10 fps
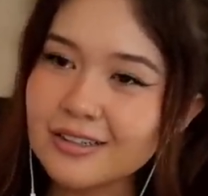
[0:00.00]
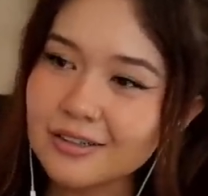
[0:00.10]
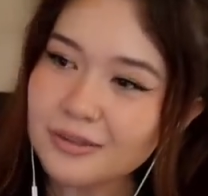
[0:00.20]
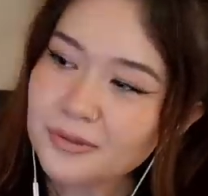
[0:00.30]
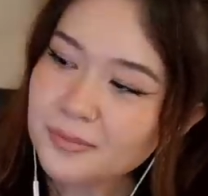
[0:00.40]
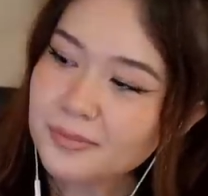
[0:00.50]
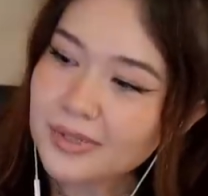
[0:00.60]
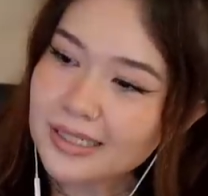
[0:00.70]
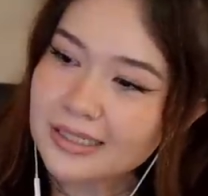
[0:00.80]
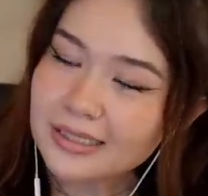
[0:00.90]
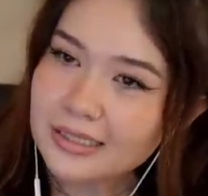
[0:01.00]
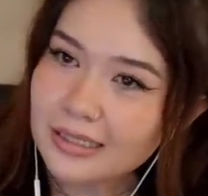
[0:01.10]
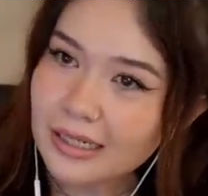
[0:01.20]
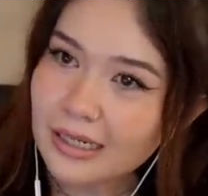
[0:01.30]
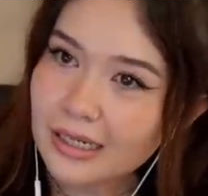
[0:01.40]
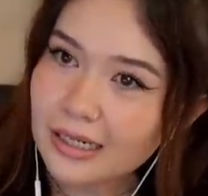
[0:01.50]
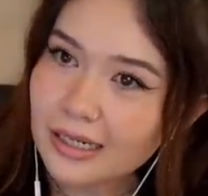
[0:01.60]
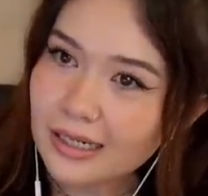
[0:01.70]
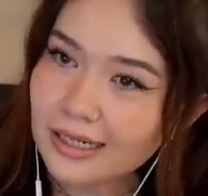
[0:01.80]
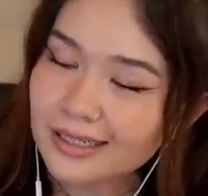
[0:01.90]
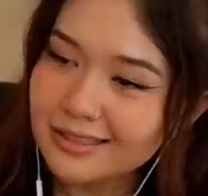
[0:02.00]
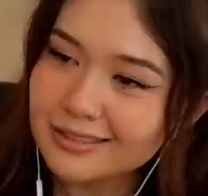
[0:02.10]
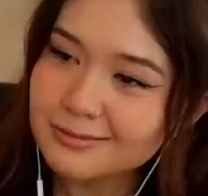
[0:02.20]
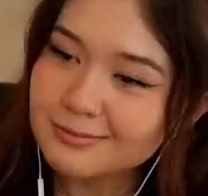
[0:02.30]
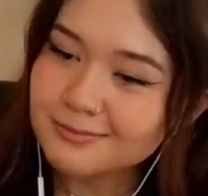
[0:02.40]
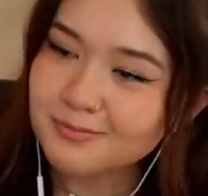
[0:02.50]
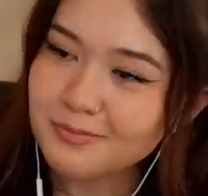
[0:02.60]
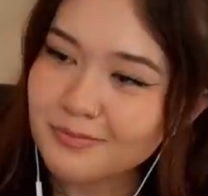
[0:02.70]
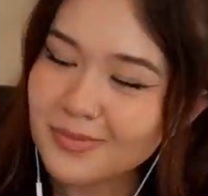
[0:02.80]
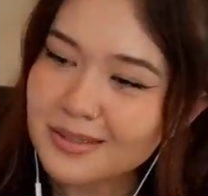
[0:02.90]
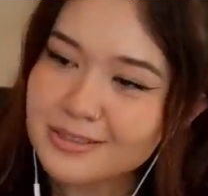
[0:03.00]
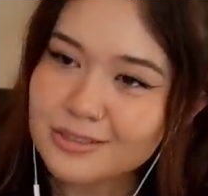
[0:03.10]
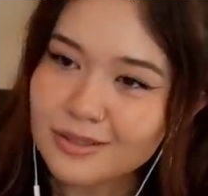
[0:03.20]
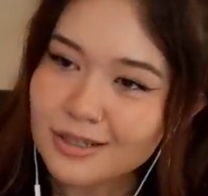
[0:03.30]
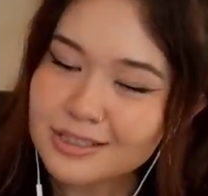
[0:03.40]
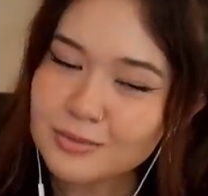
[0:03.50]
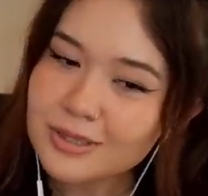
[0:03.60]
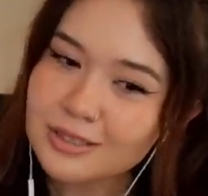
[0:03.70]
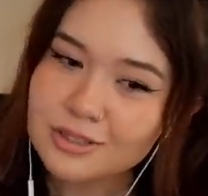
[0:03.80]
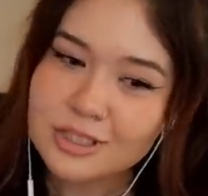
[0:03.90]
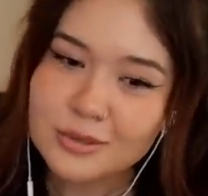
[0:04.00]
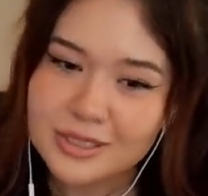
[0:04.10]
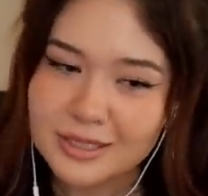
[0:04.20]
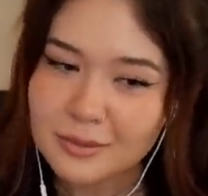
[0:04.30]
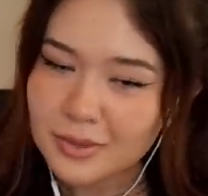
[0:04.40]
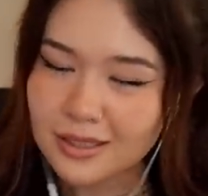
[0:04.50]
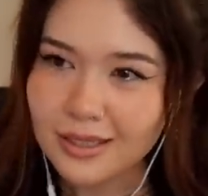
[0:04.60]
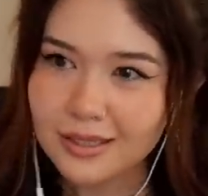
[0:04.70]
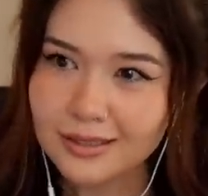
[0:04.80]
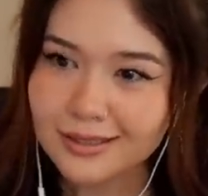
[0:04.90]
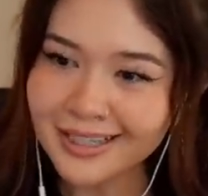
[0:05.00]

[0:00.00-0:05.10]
Oh my god. So that's what this show's gonna be like.